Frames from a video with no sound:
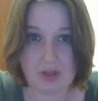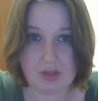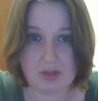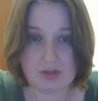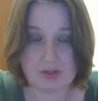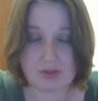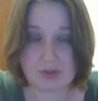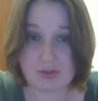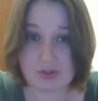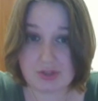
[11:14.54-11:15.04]

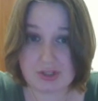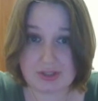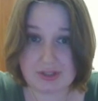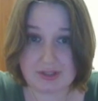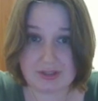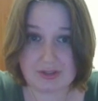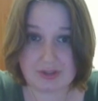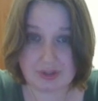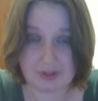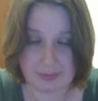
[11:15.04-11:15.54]
So
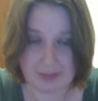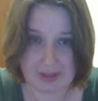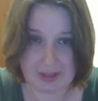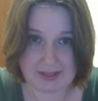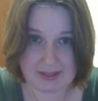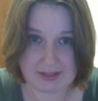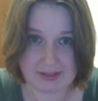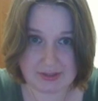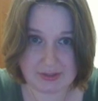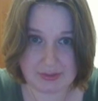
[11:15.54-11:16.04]
she
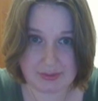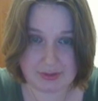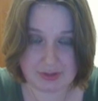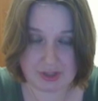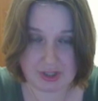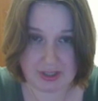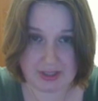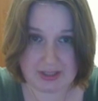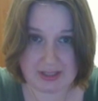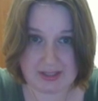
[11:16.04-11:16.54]
makes it to the
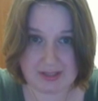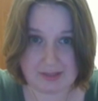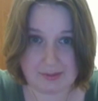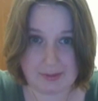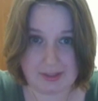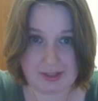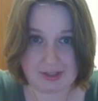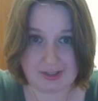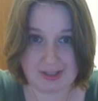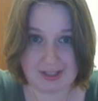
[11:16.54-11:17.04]
Chinese
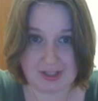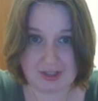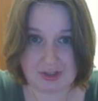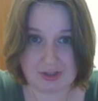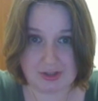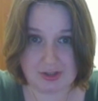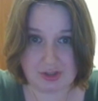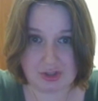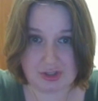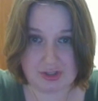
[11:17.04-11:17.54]
space
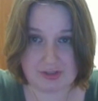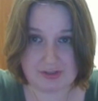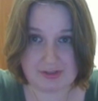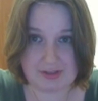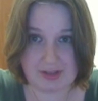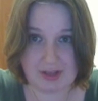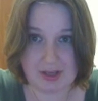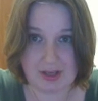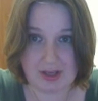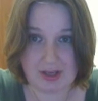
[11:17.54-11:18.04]
station.
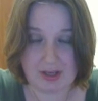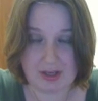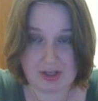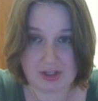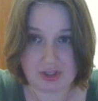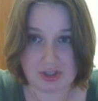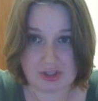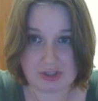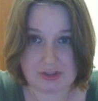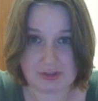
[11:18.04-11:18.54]
She's
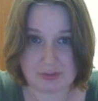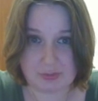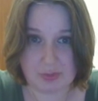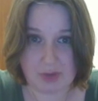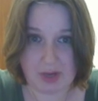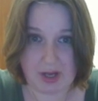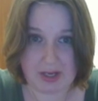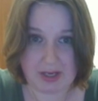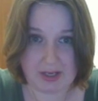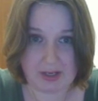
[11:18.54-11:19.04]

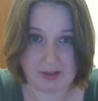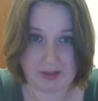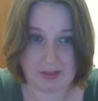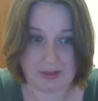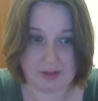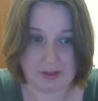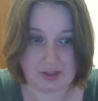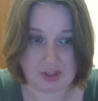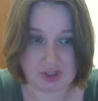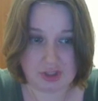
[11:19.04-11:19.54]
riding
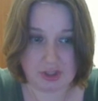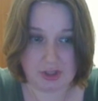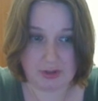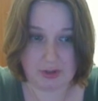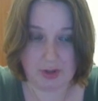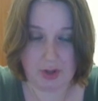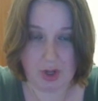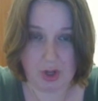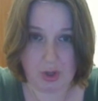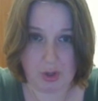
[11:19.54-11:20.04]
the
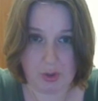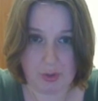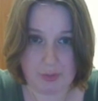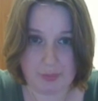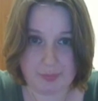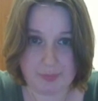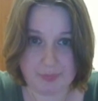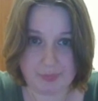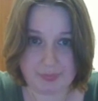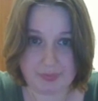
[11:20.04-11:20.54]
shuttle home,